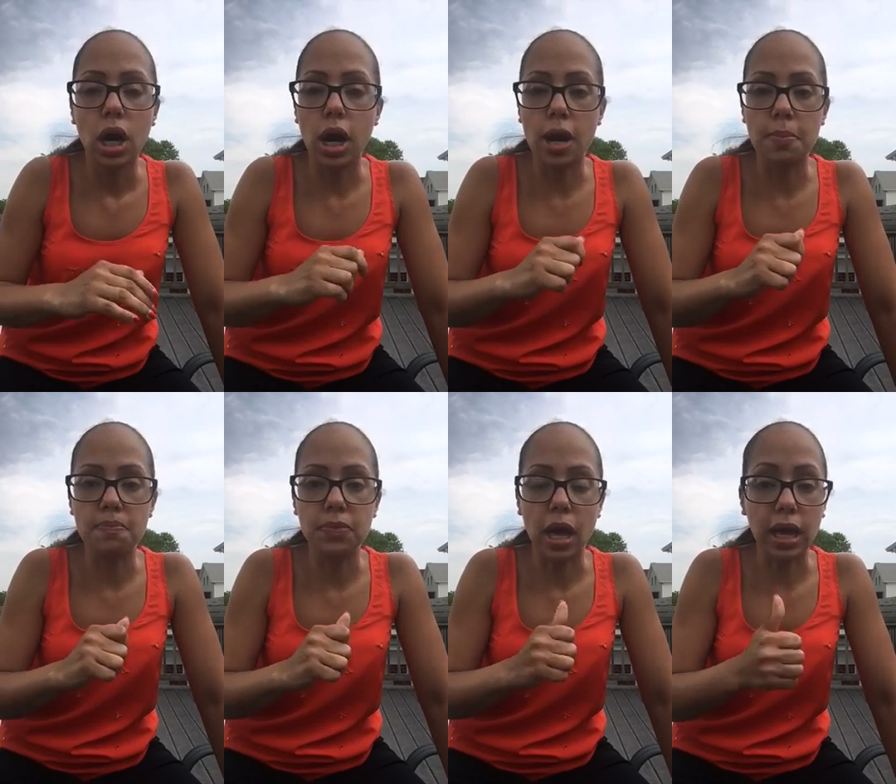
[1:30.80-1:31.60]

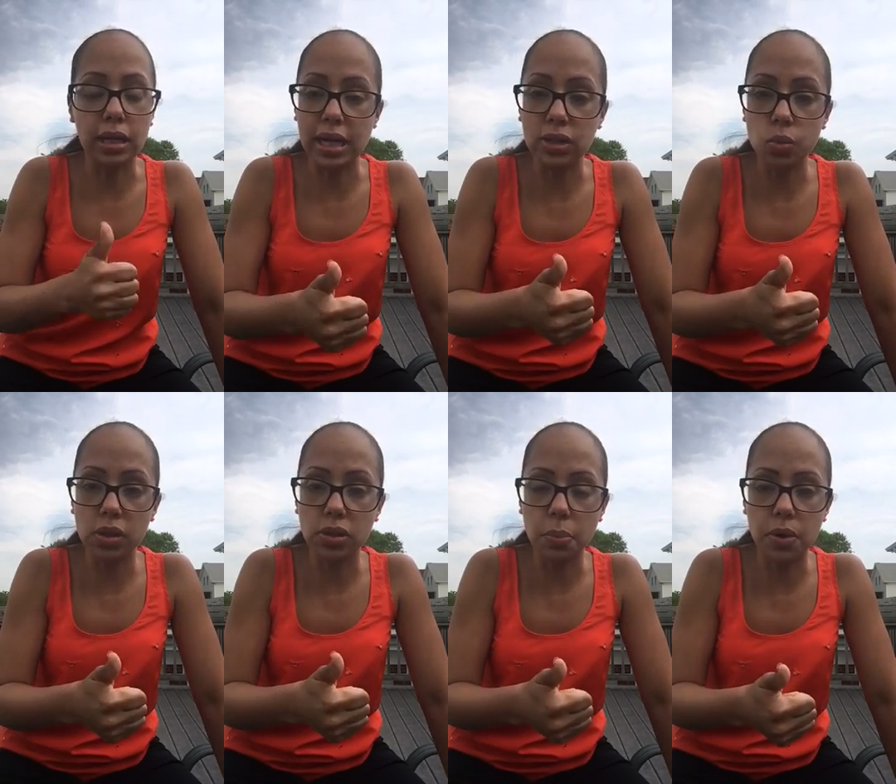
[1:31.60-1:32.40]
um, connect
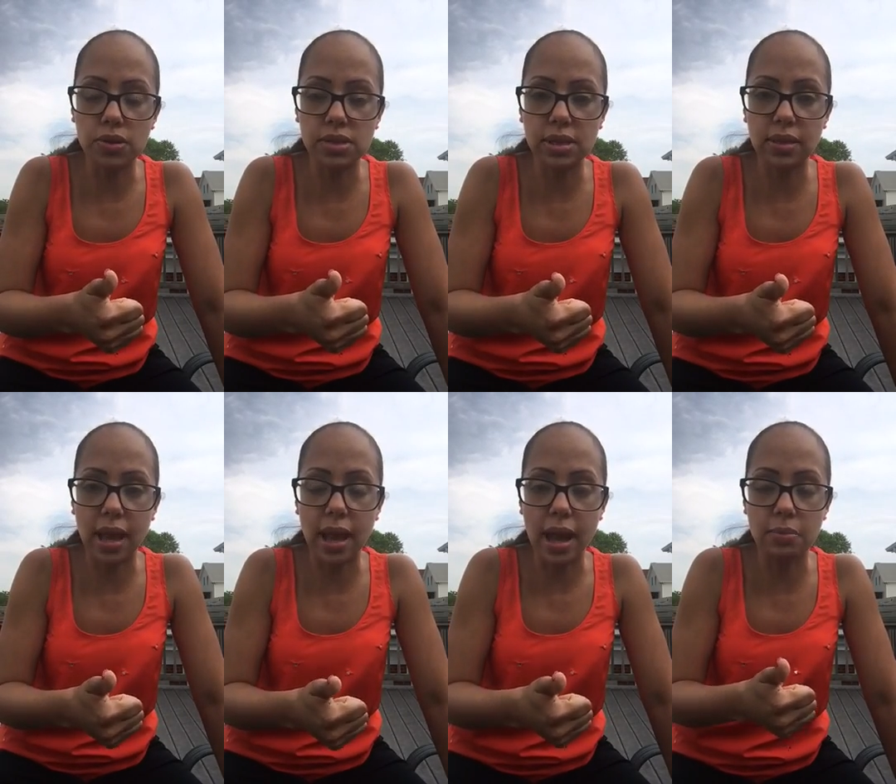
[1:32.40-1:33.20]
with the person
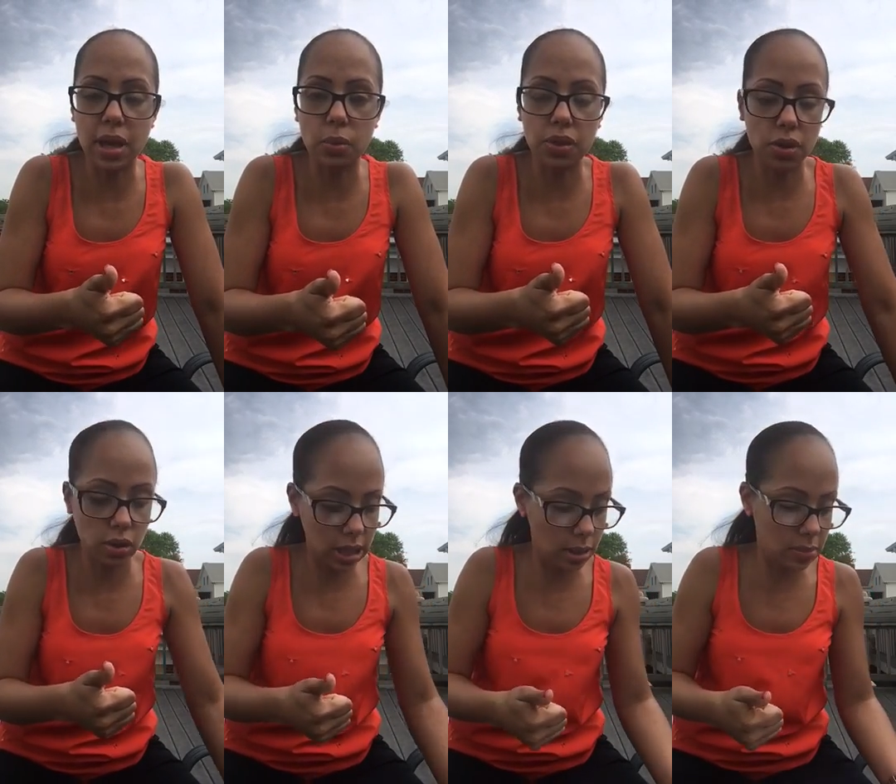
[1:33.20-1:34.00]
that I met with.
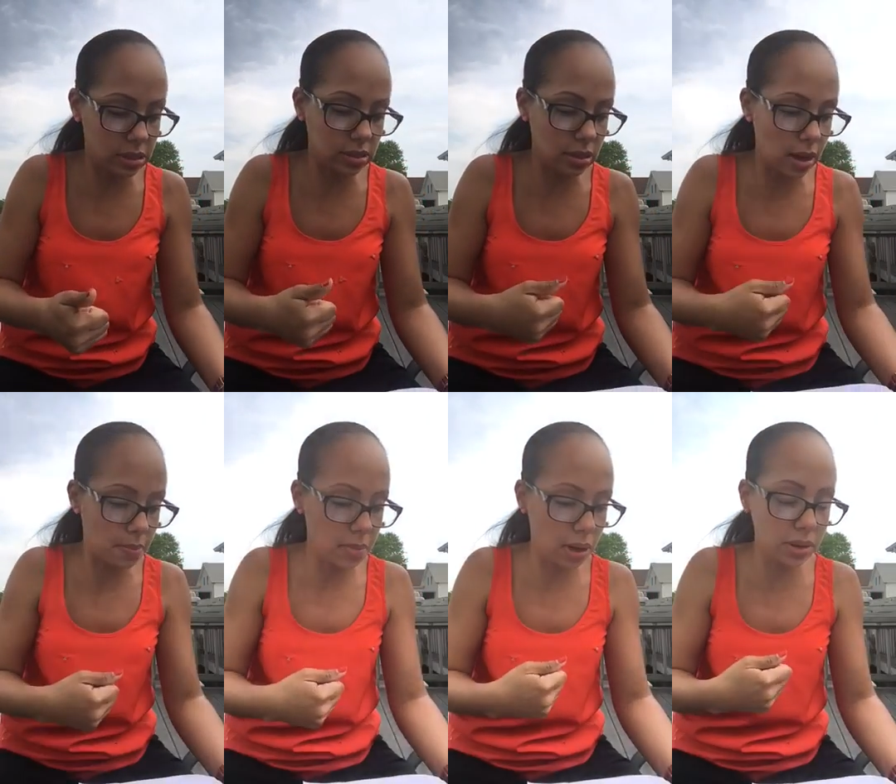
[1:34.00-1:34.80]
Her name is
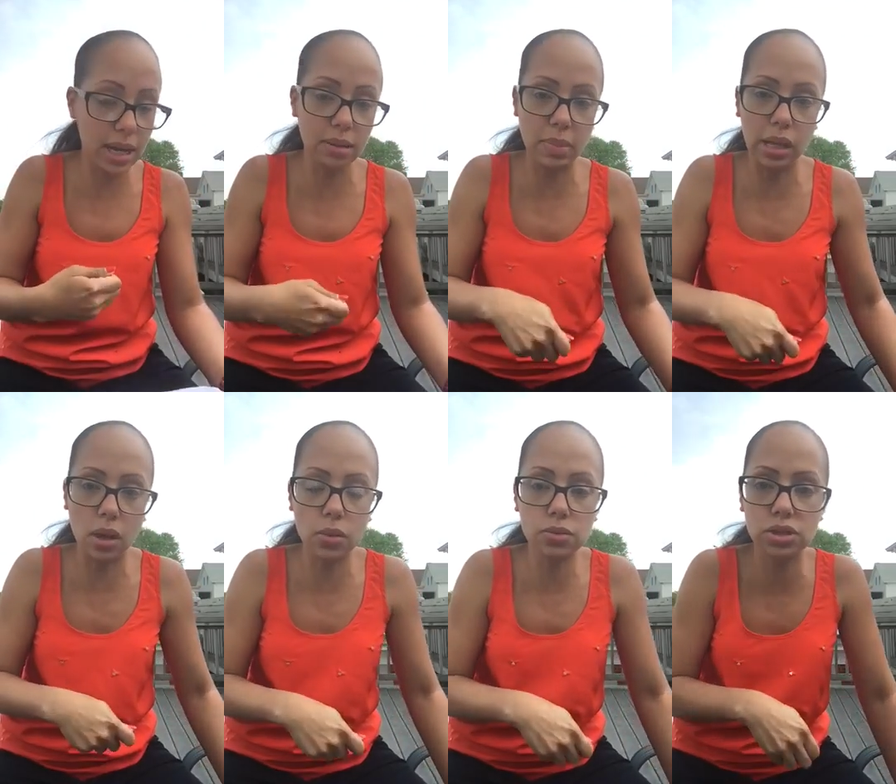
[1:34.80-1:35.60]
um, Mary Ann
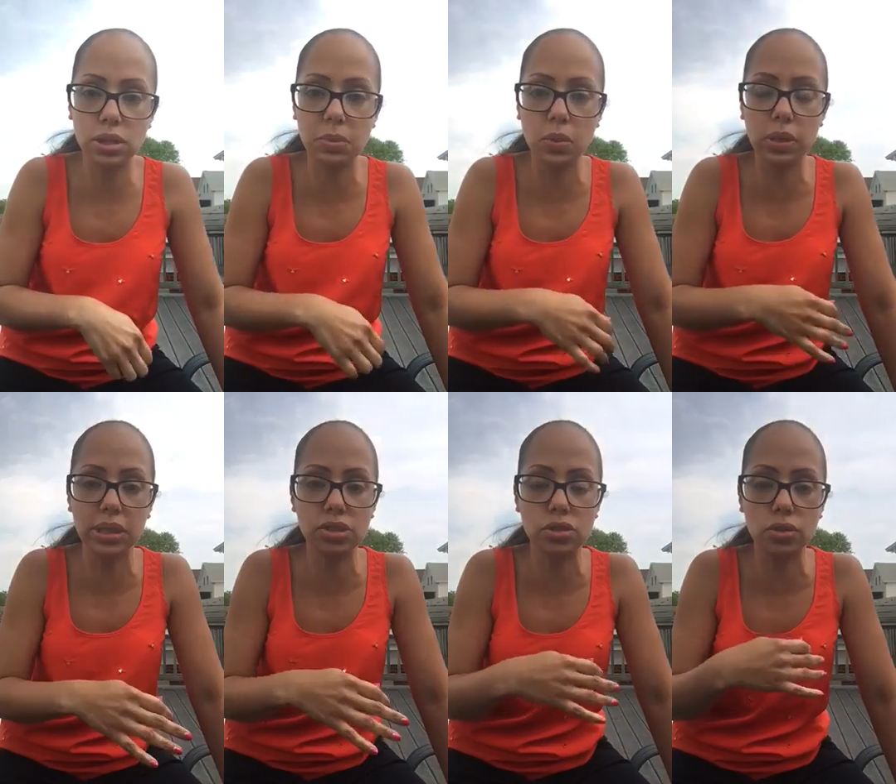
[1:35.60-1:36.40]
Mello. She'd be
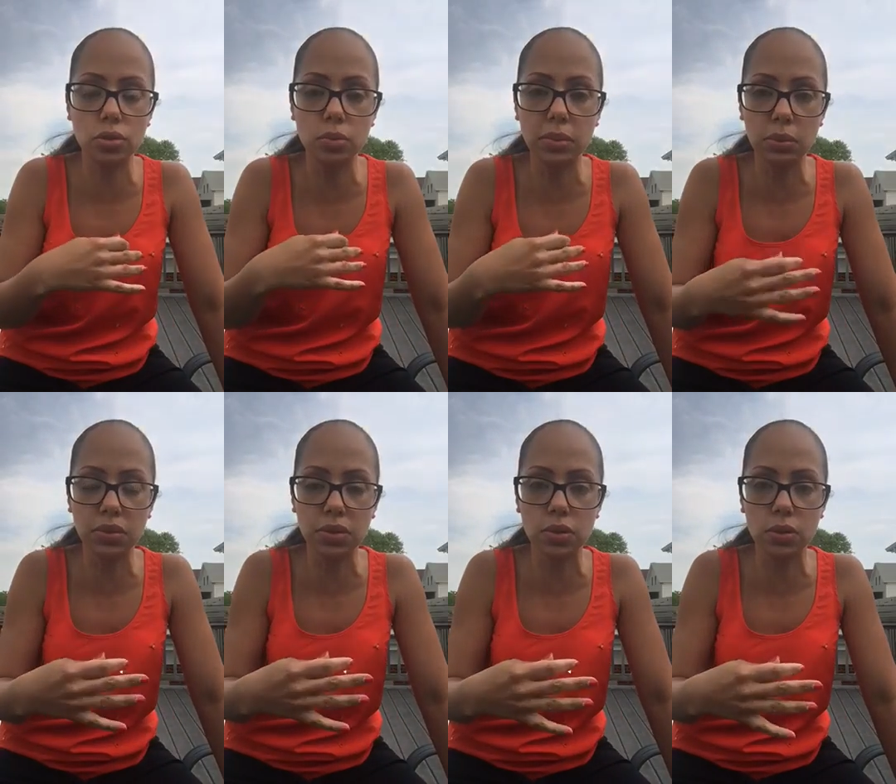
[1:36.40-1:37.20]
willing to meet
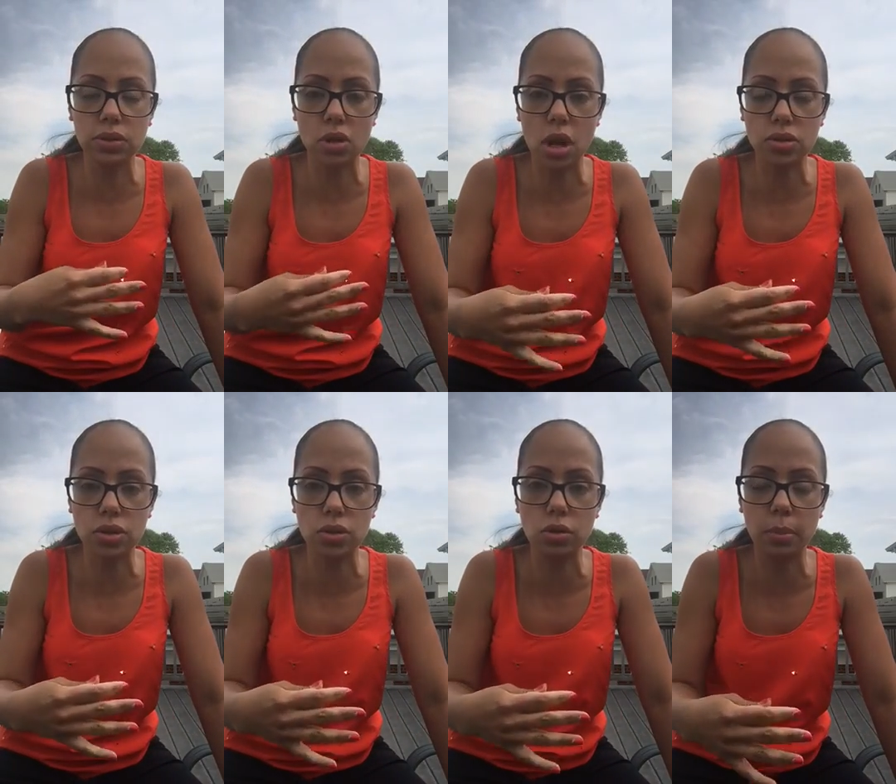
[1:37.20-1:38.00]
with you and talk
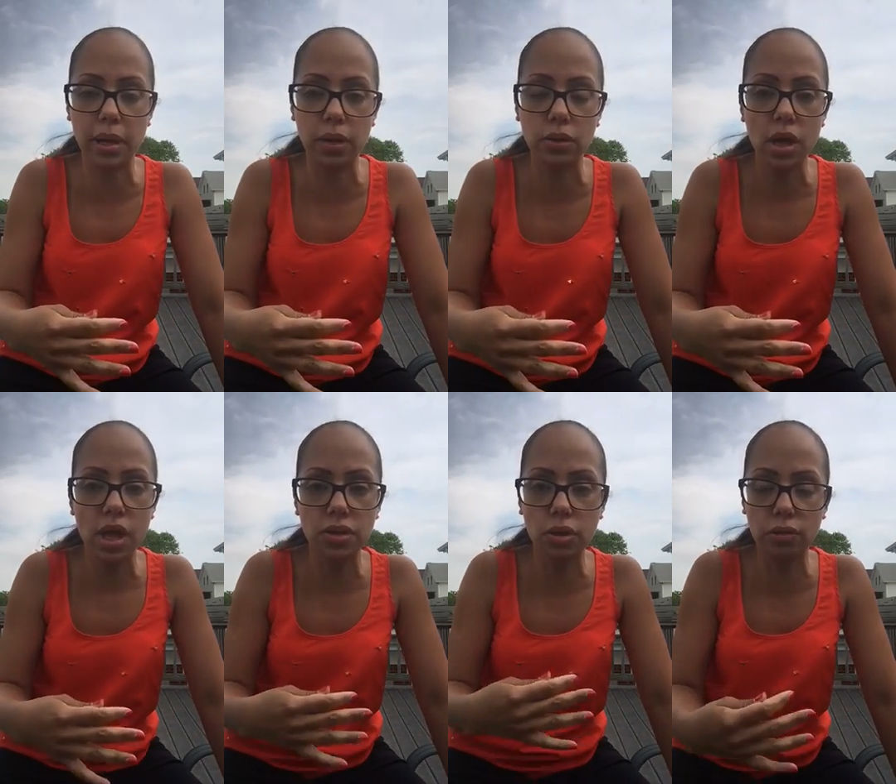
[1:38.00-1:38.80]
to you about
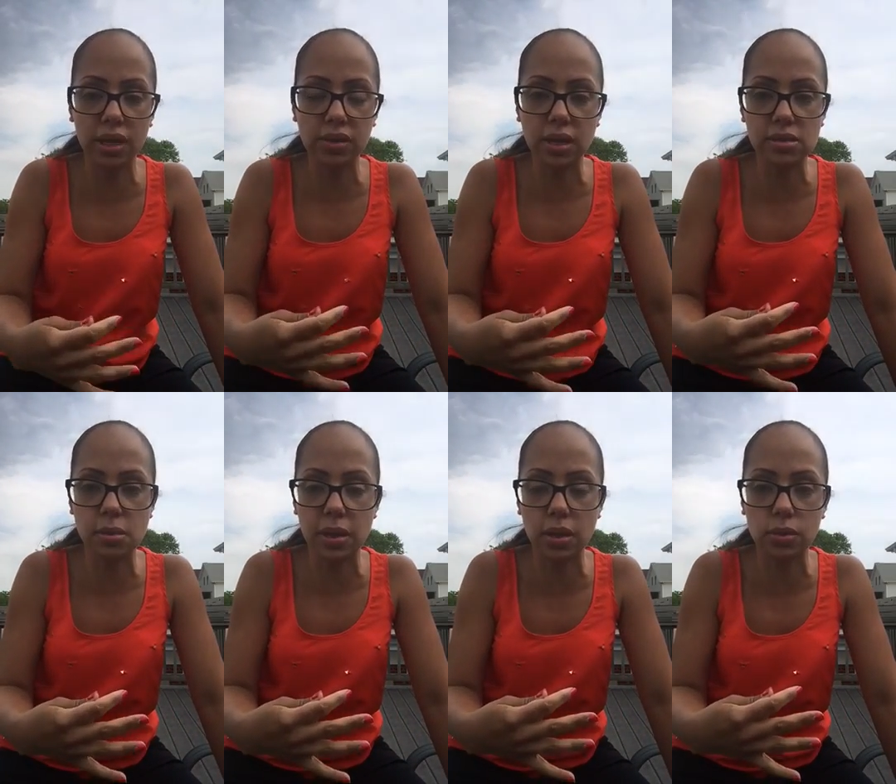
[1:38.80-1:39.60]
the great things
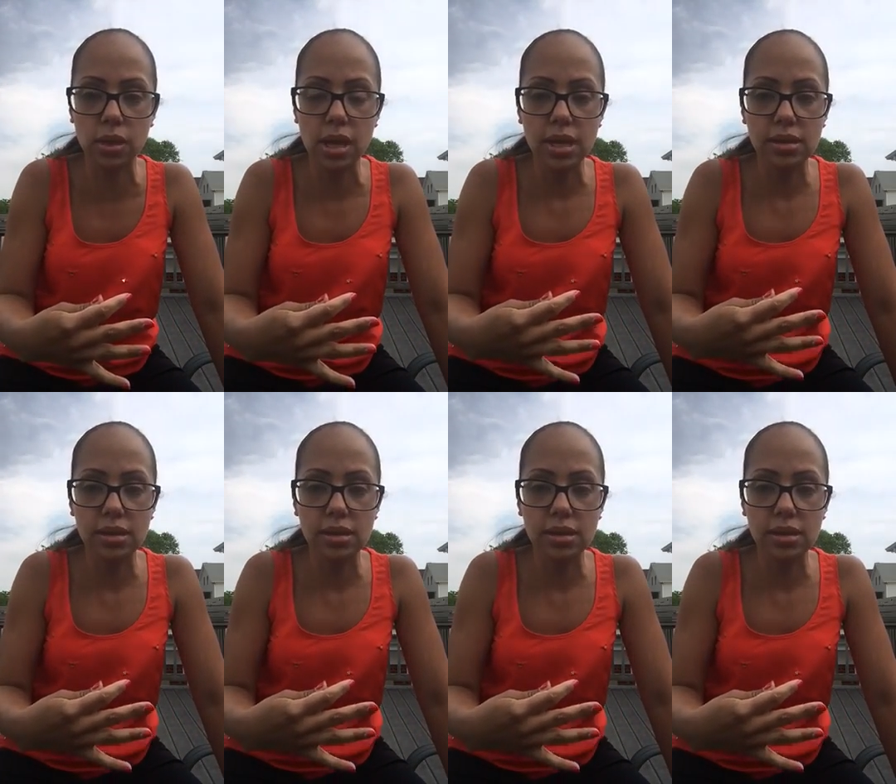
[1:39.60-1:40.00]
about